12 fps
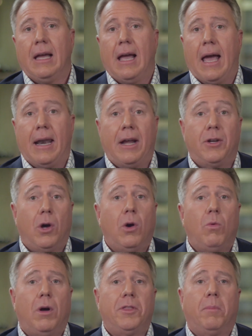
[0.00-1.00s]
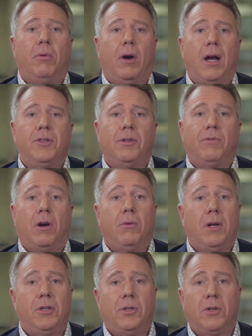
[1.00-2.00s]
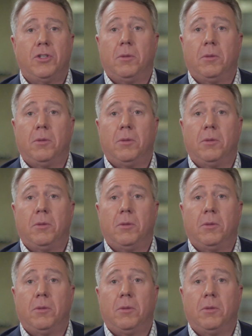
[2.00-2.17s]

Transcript: And I don't want the price of our research